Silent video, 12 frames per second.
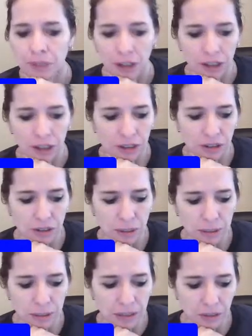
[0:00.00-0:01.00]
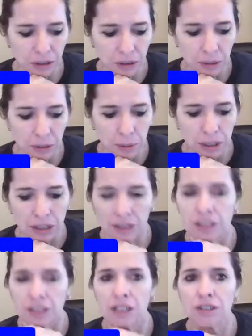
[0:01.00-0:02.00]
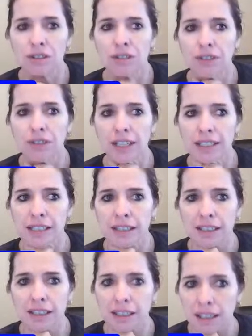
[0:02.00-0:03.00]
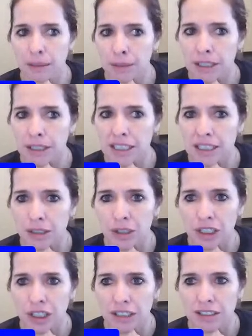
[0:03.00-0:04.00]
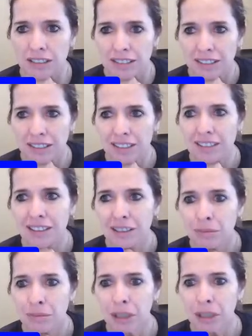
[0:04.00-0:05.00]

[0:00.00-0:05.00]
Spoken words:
I'm going to have to open it on another device. I think that'll be the solution. But